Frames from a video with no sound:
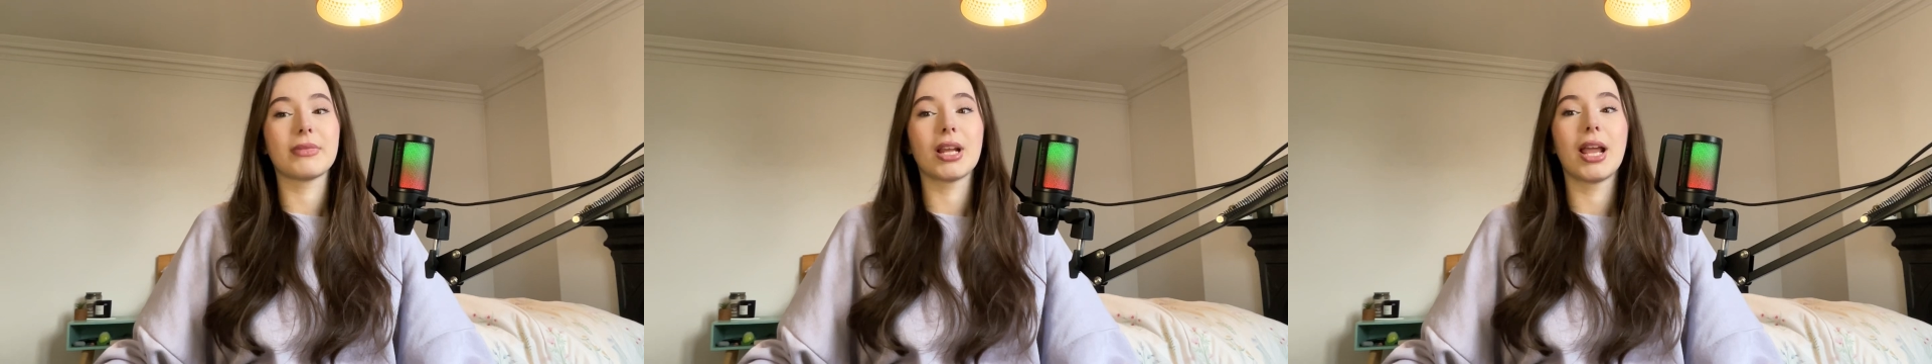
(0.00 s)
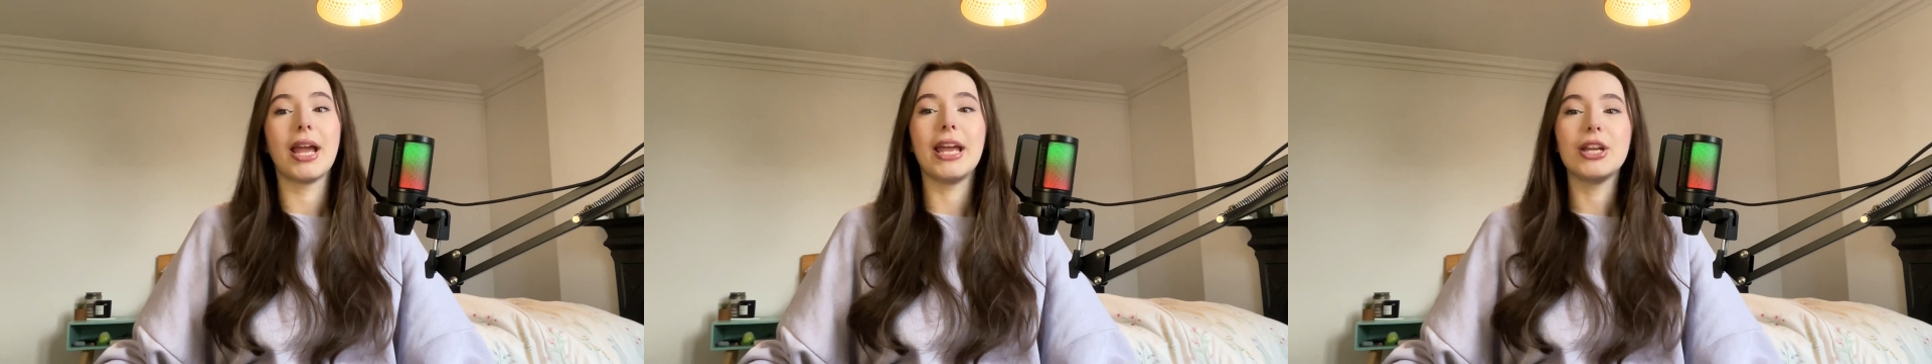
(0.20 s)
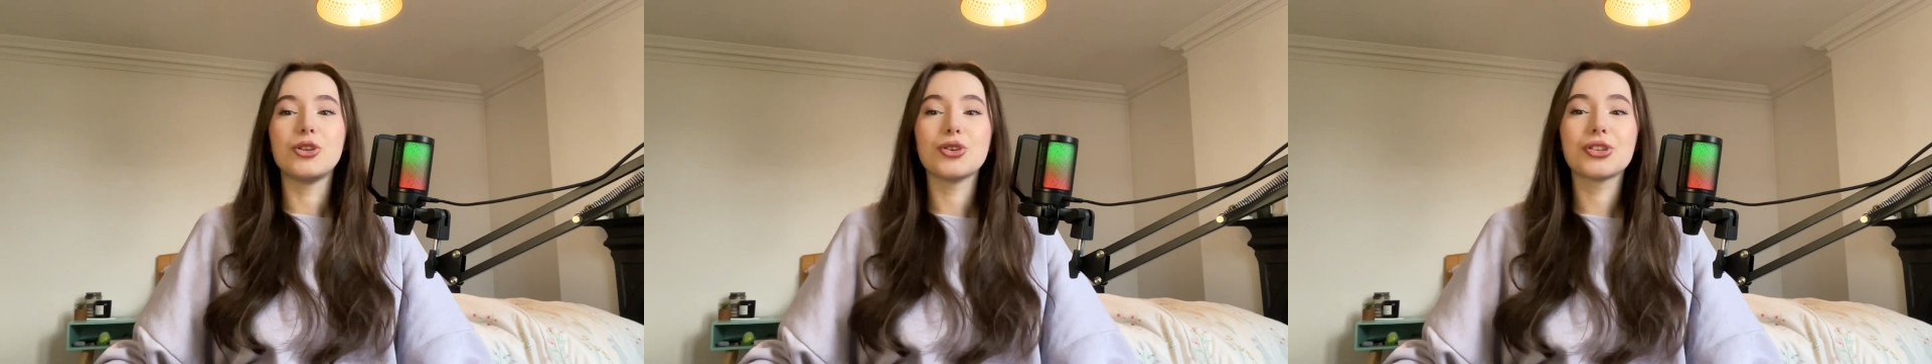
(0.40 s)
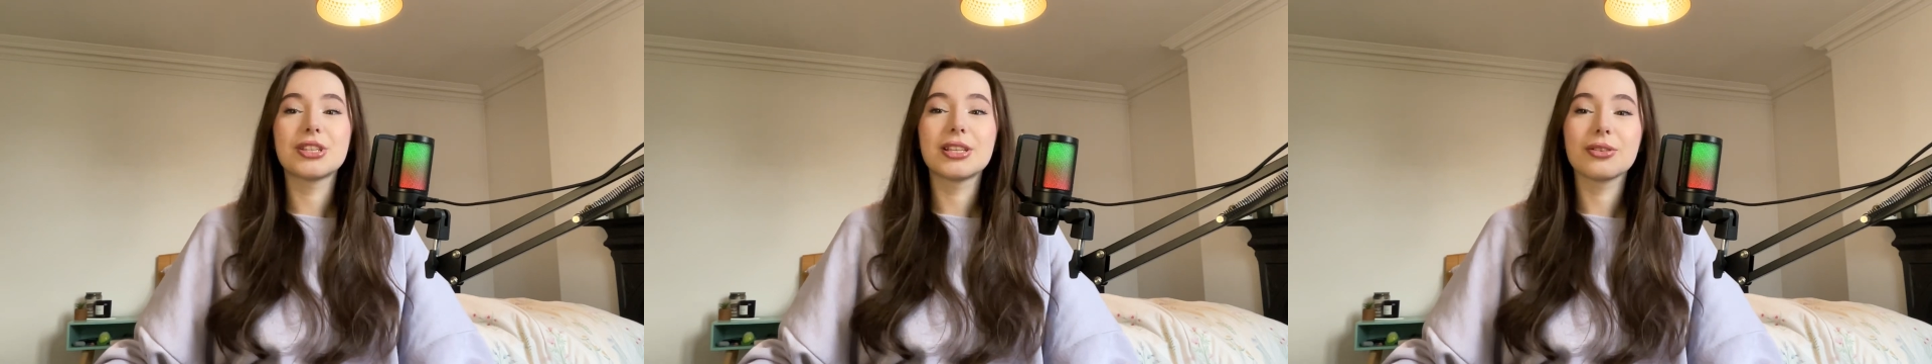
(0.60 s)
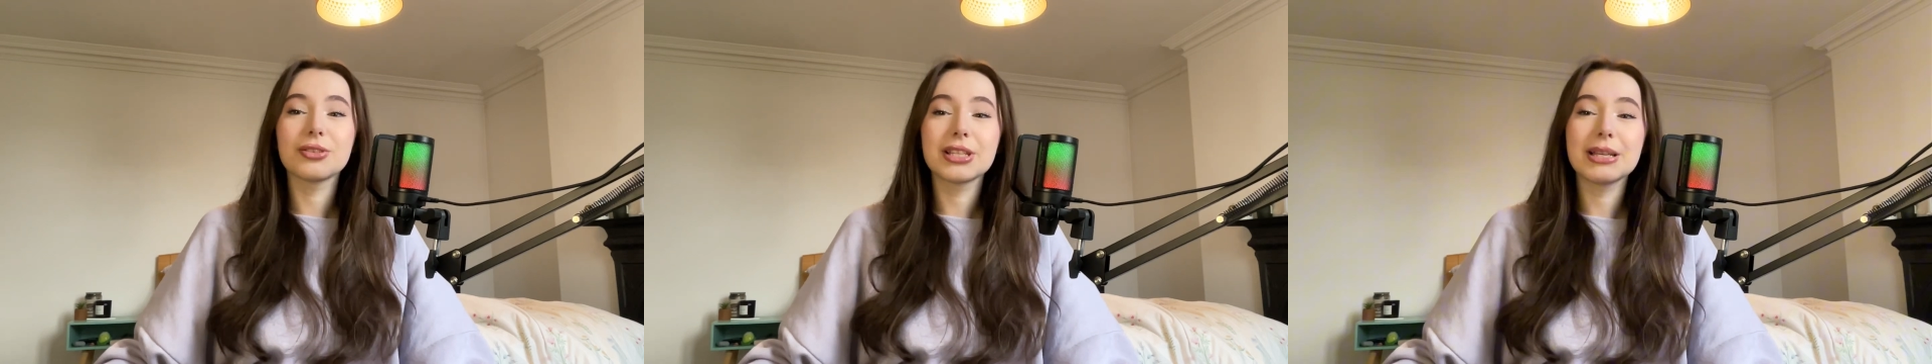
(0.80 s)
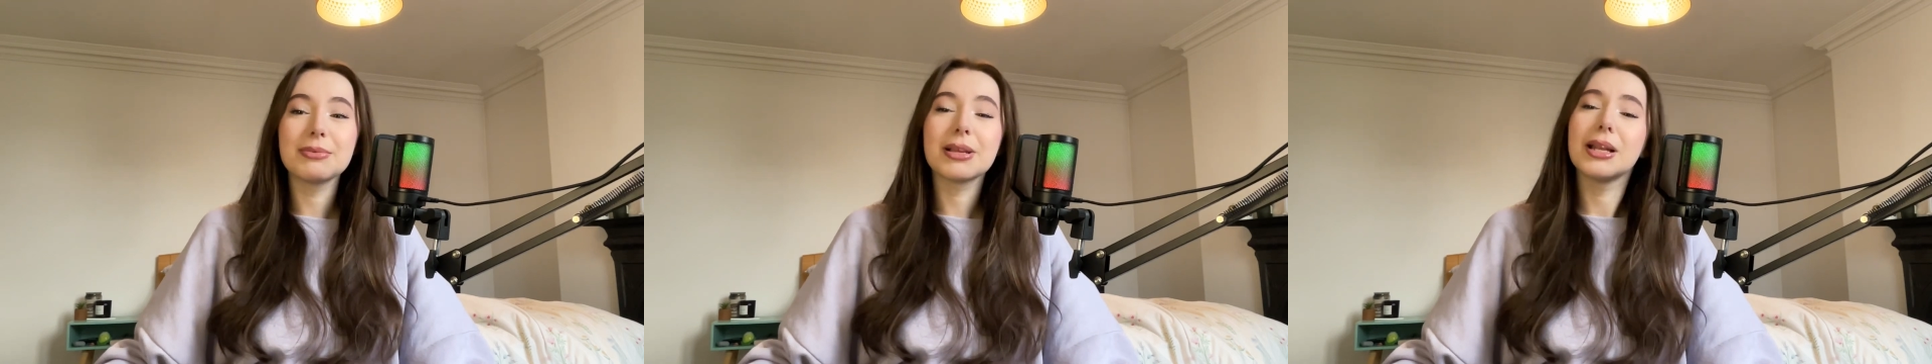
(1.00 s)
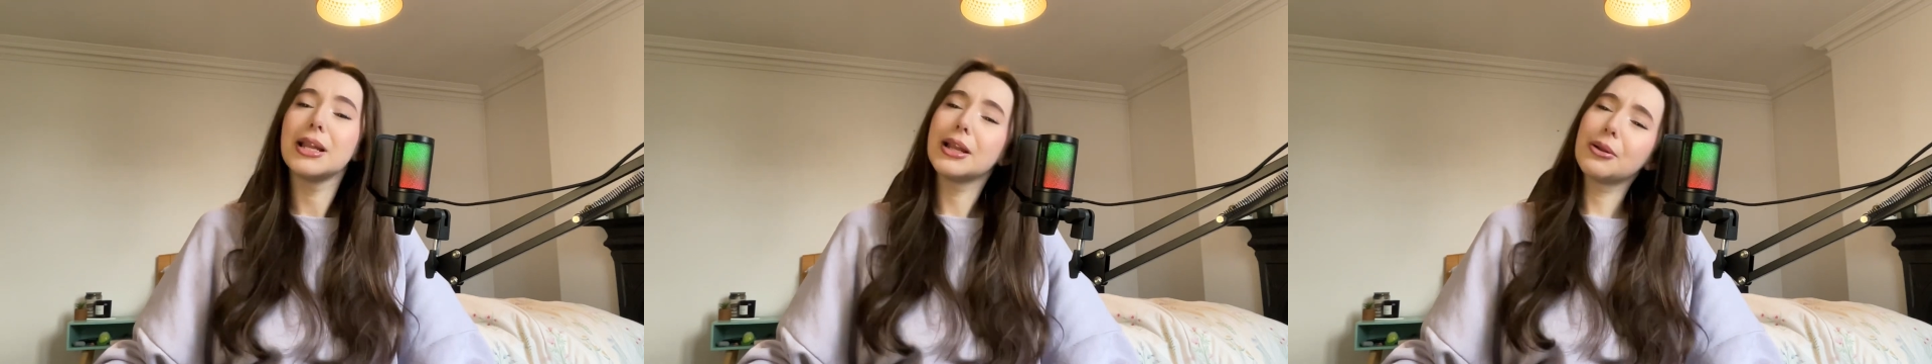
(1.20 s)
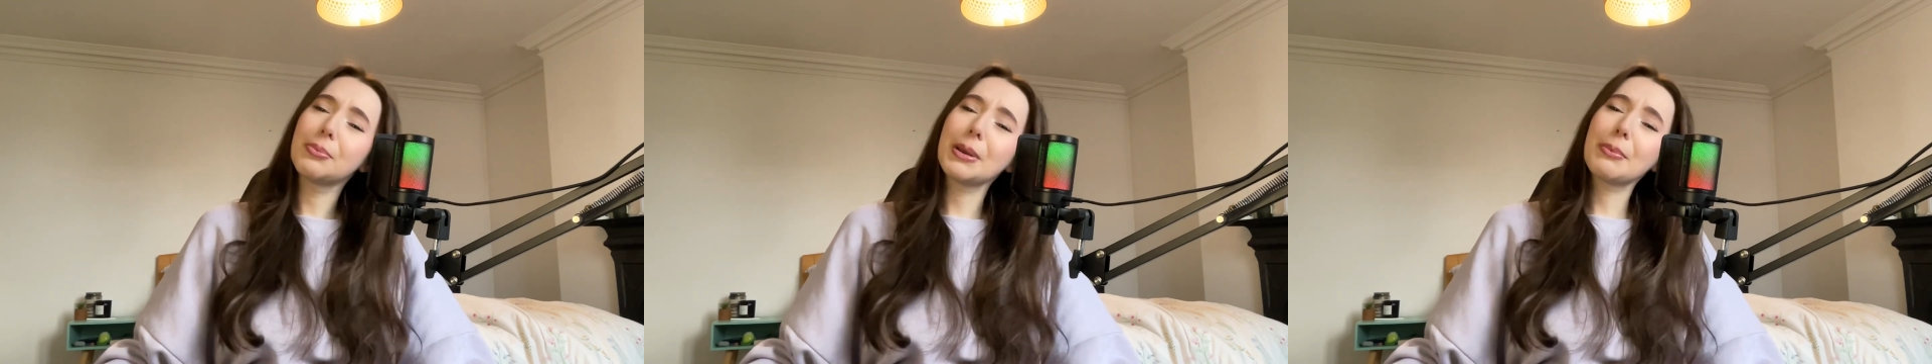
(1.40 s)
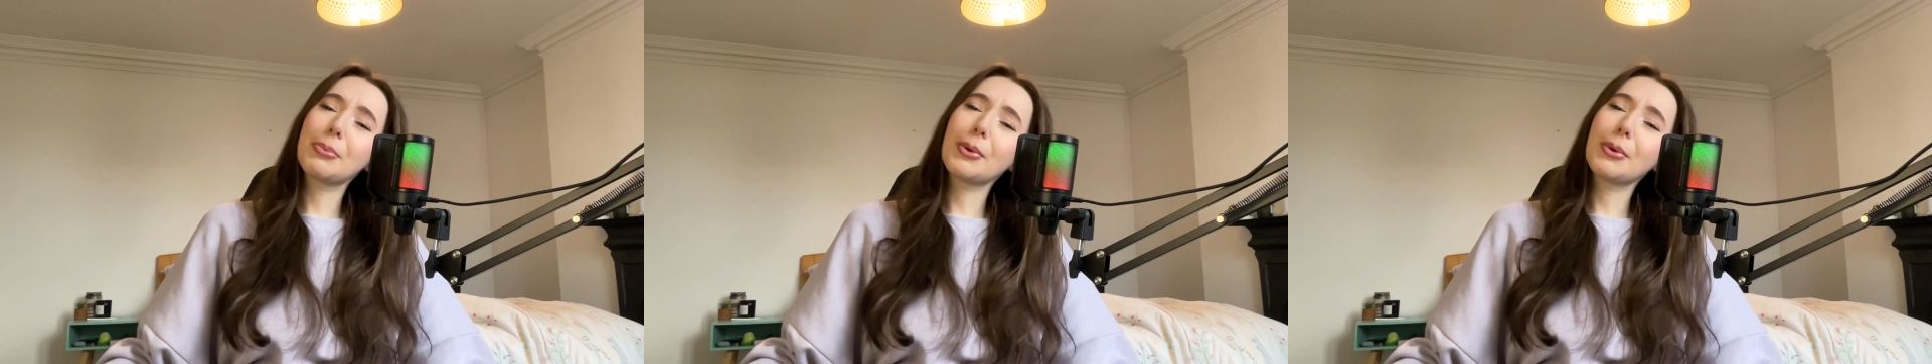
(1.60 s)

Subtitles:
it just still seems a little bit